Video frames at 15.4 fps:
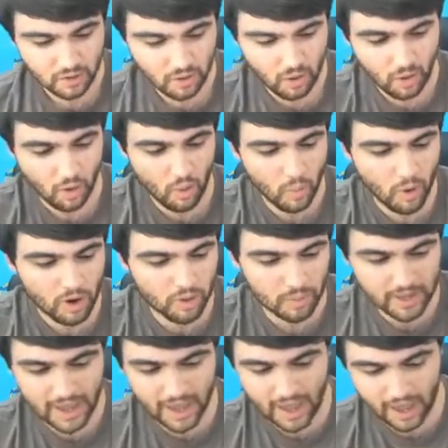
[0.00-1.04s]
oh, what do
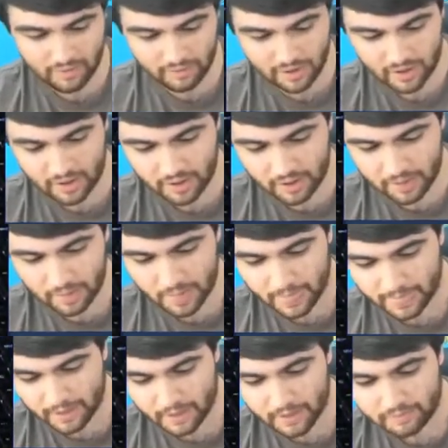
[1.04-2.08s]
we have here?
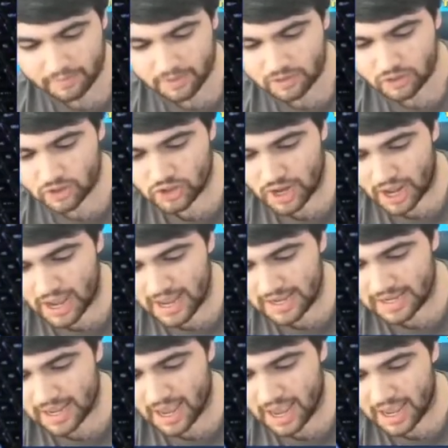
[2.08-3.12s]

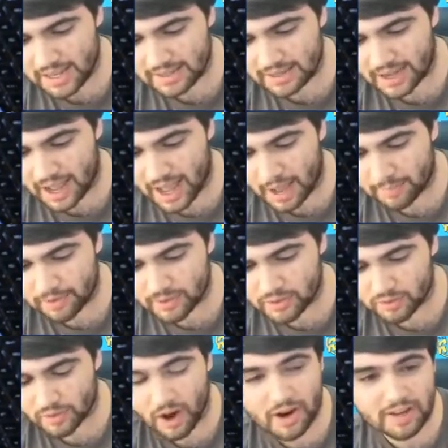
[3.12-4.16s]
J.K.
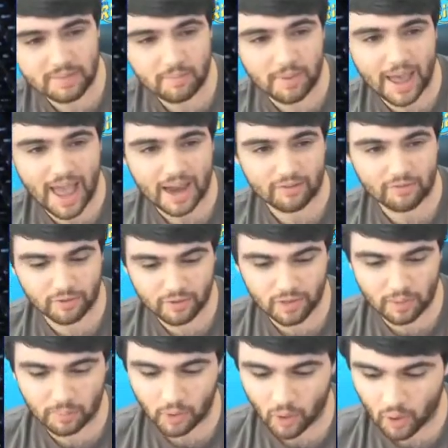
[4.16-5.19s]
Dobbins, running back for
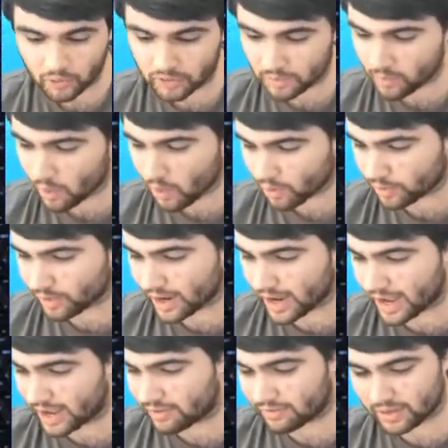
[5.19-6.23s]
the Baltimore
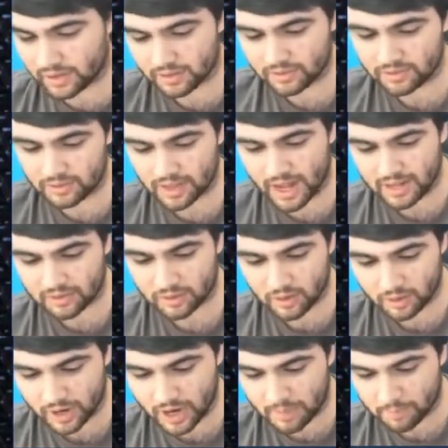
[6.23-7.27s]
Ravens. That's a
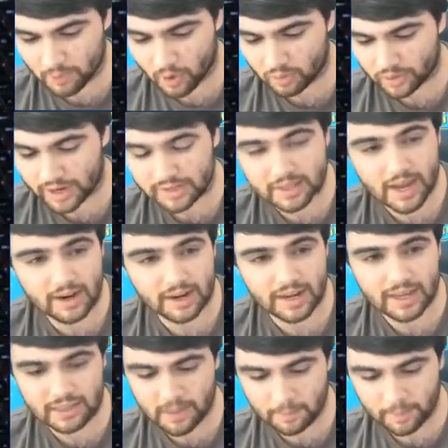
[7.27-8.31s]
great pull right there
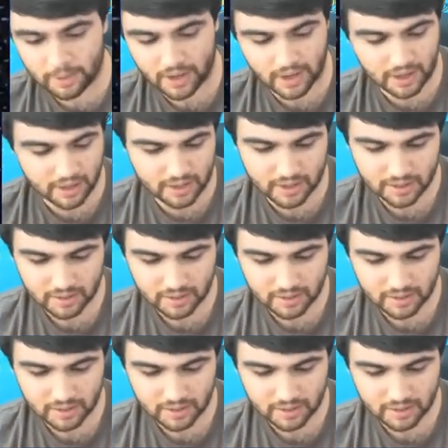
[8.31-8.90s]
in the pink.